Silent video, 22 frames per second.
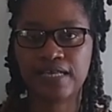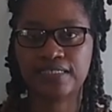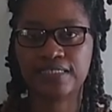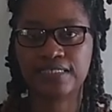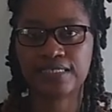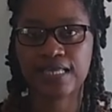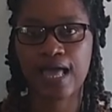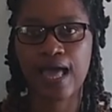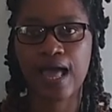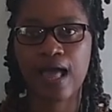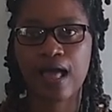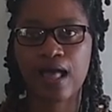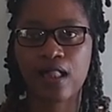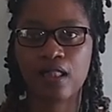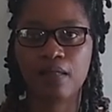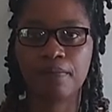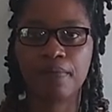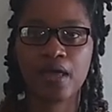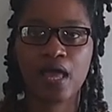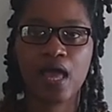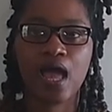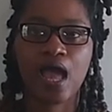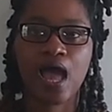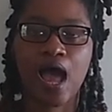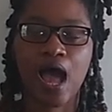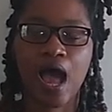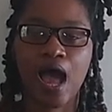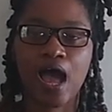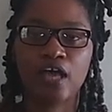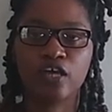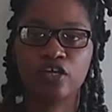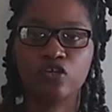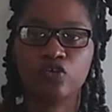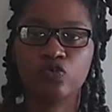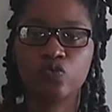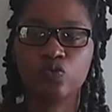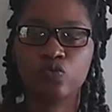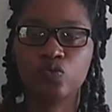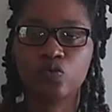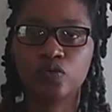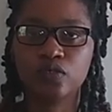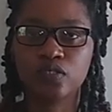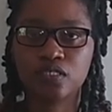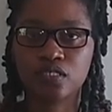scalp. I
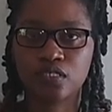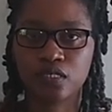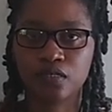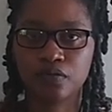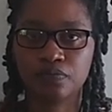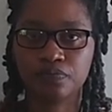used